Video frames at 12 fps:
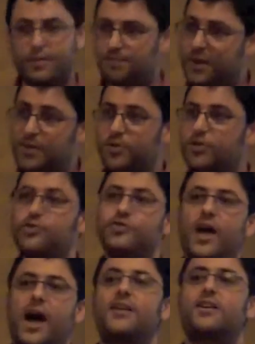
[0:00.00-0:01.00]
People do
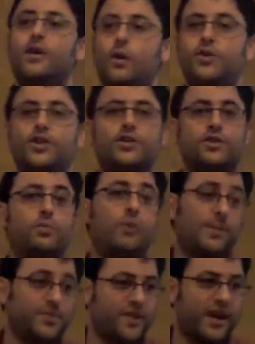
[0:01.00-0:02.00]
not go to your
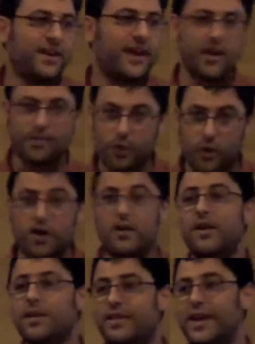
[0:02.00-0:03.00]
website anymore.
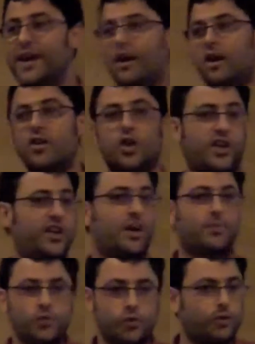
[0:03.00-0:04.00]
They are looking
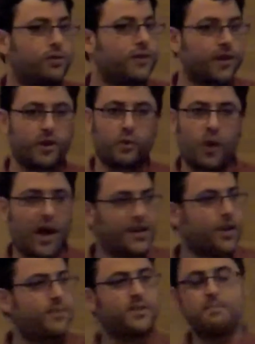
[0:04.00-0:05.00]
up Google. They're going to wind
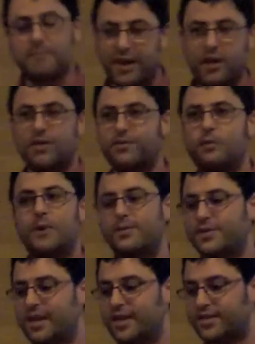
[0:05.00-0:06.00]
up in the middle of your
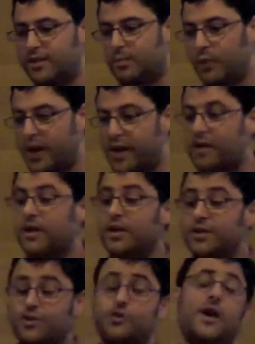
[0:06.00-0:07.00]
website somewhere,
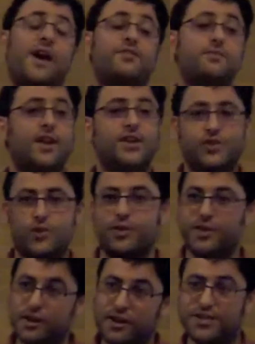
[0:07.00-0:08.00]
so you have to make sure
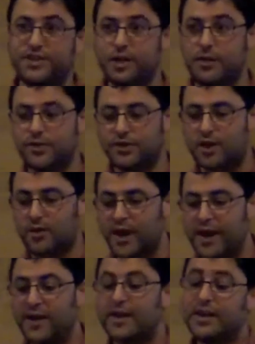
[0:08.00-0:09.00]
that your SEO is all
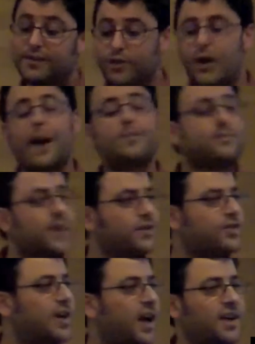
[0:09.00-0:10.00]
right. If you
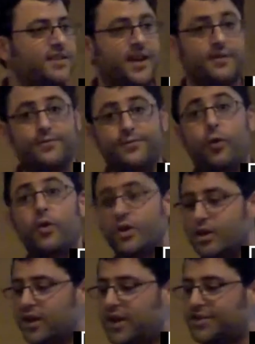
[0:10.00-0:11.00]
optimize your content for
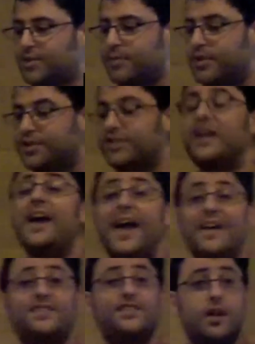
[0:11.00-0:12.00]
your customers,
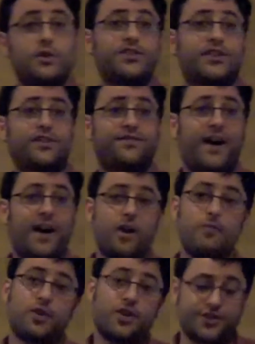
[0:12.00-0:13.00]
SEO is going to follow,
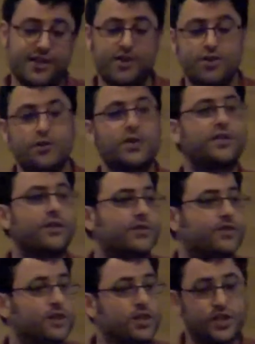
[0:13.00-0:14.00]
because they're doing
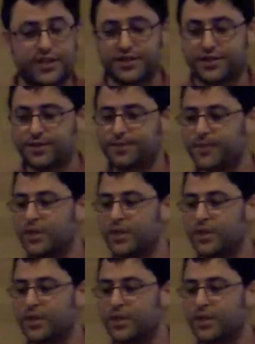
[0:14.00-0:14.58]
those searches.